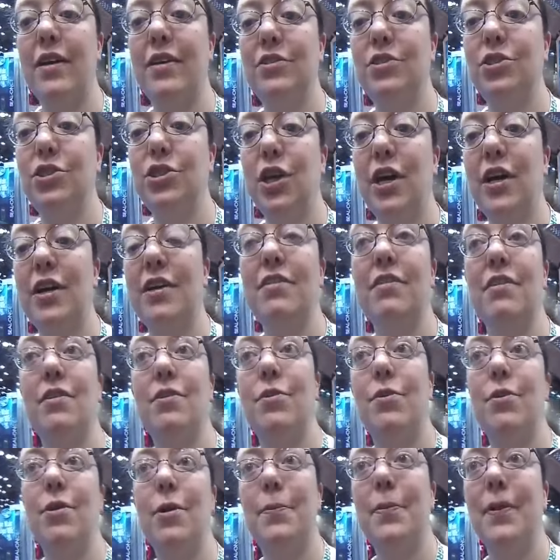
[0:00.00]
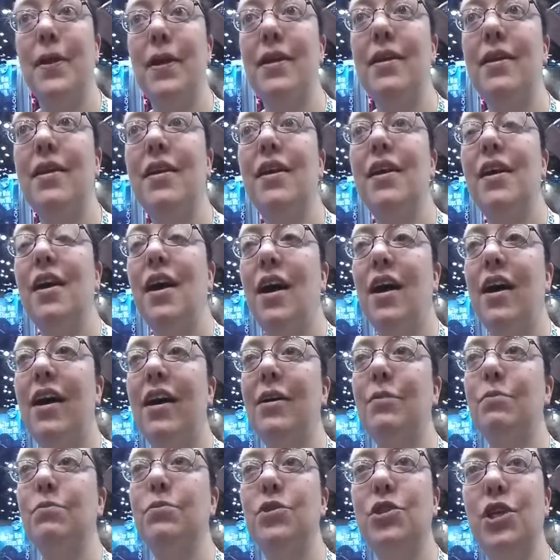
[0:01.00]
Jonathan Opin.
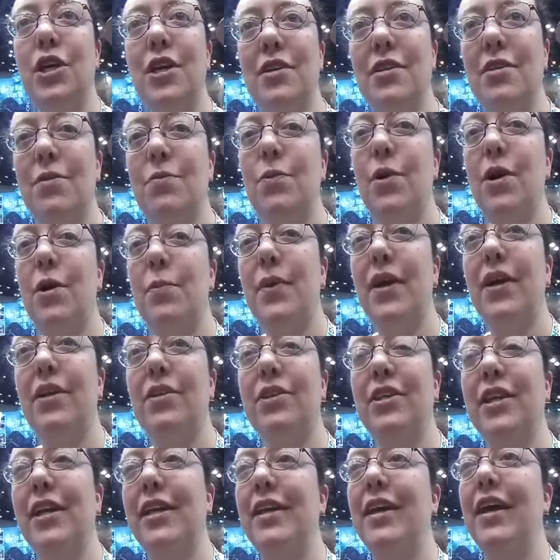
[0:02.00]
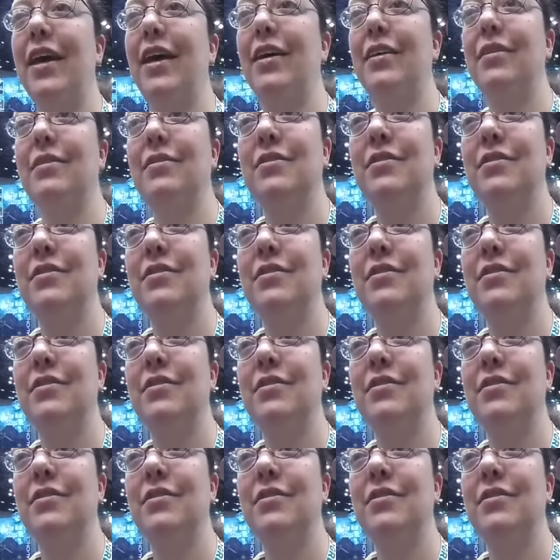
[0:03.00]
Jonathan, what am I looking at?